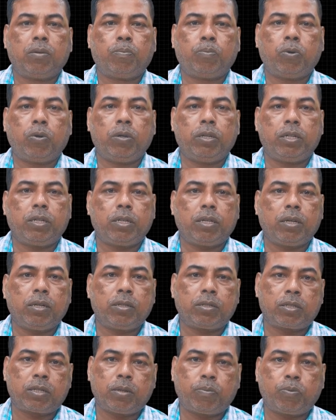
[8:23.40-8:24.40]

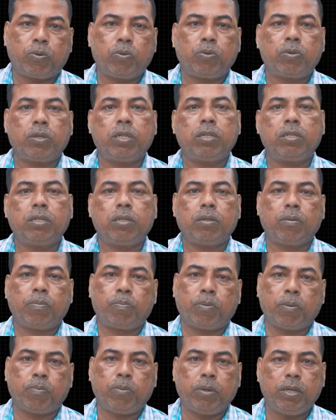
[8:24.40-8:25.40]
political supporters,
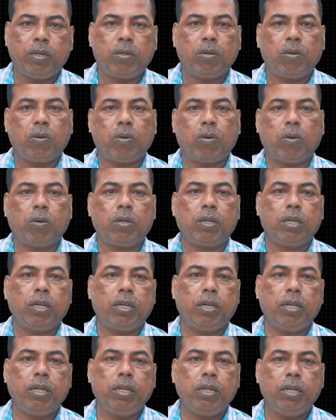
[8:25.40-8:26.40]
public, or
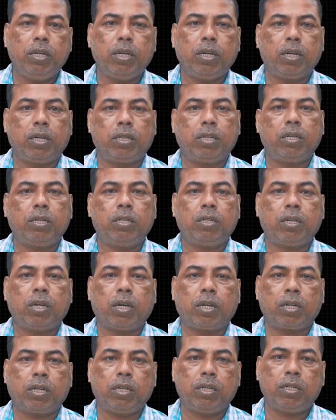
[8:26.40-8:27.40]
any other
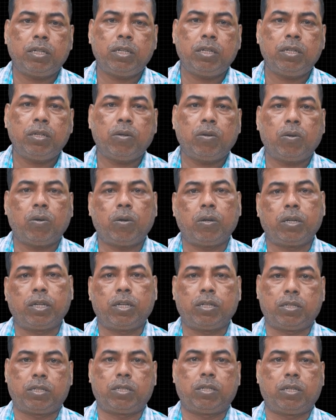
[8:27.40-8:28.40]
targeted
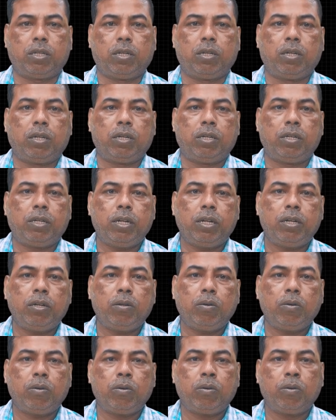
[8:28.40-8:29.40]
audience
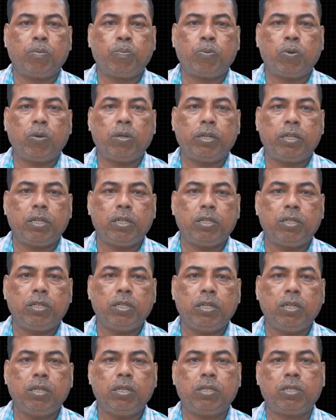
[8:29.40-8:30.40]
that
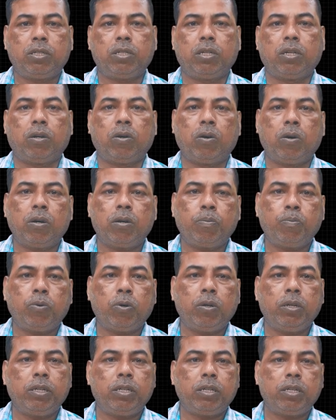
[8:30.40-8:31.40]
politicians or
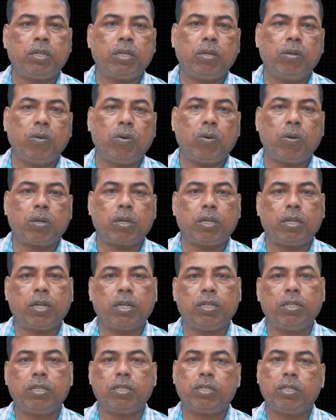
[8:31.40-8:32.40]
political
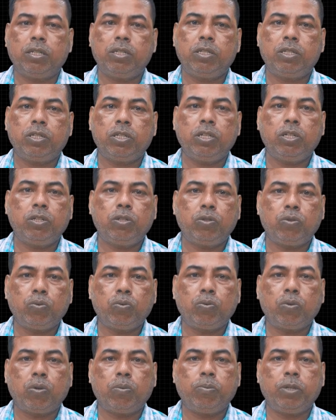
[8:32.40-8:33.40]
organizations seek
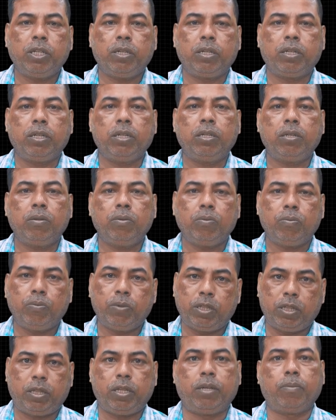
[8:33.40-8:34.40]
to communicate
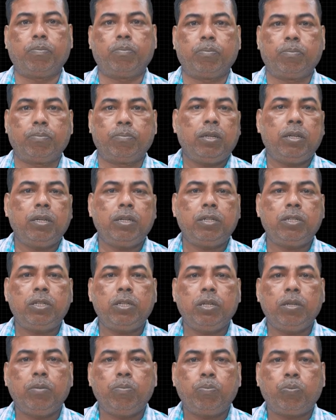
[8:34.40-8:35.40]
with them.
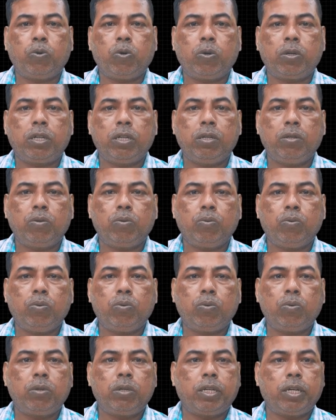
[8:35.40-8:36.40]
It's important to
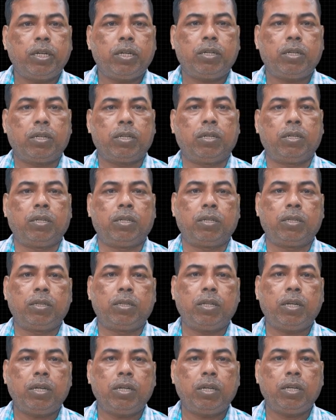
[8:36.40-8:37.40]
note that
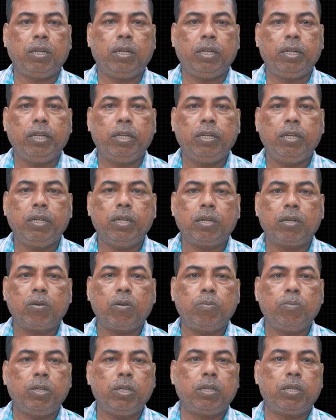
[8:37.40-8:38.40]
the linear
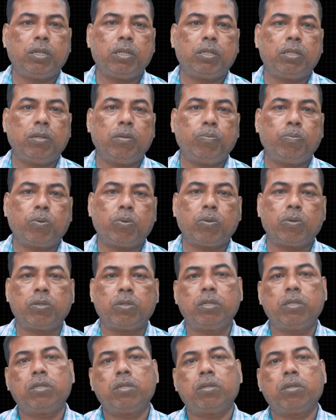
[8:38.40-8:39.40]
communication
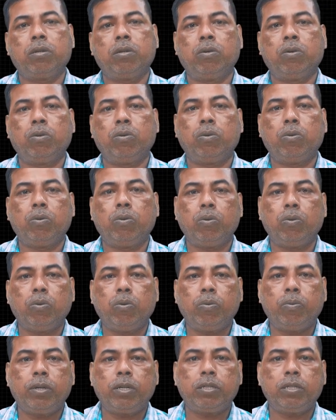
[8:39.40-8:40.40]
process
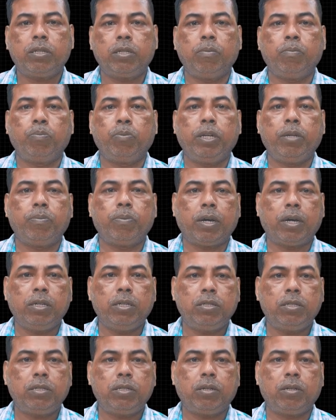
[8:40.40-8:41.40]

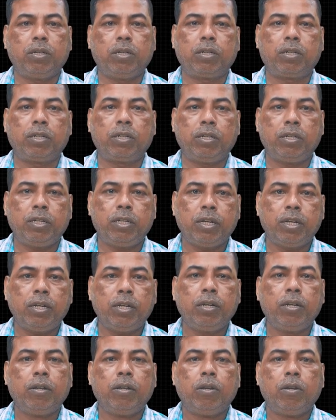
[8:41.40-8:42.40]
oversimplifies
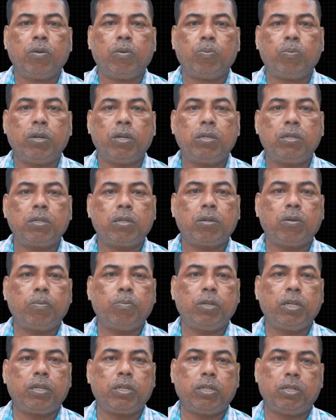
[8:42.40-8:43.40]
real world
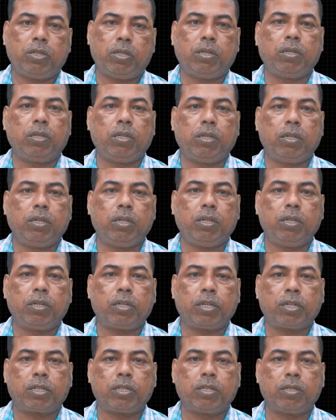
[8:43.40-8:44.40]
communication
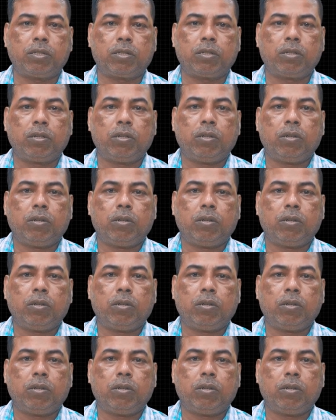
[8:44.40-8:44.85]
interactions,